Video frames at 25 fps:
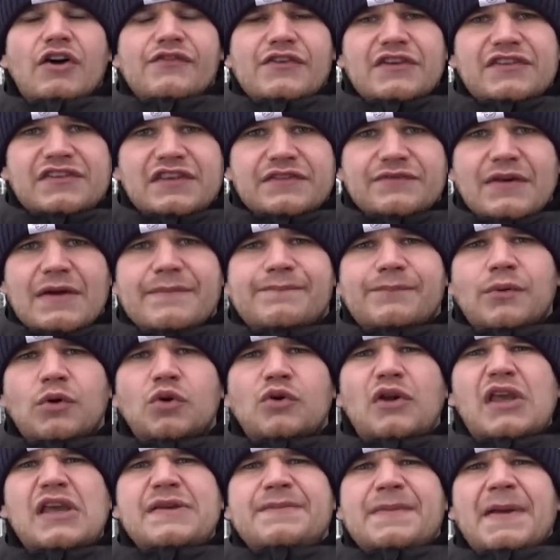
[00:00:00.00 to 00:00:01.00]
Obviously Red
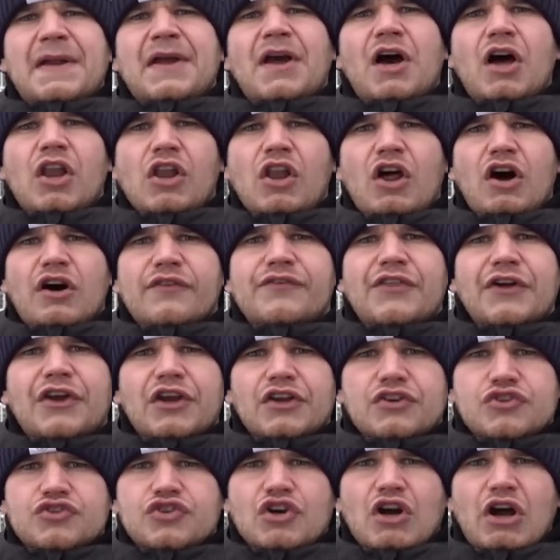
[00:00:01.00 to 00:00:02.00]
Bull keeping a lot of the
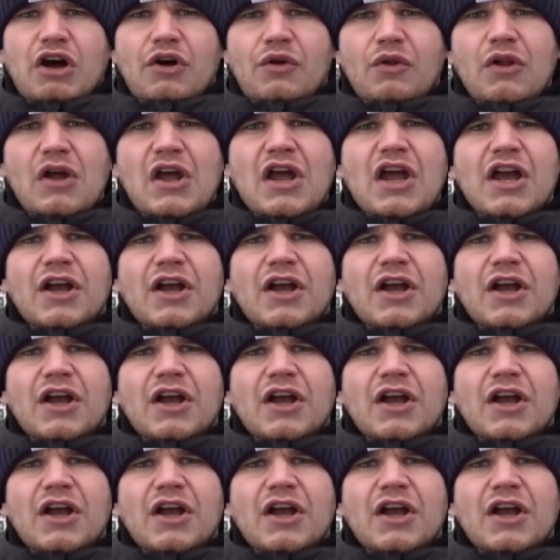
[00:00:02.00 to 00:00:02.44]
control.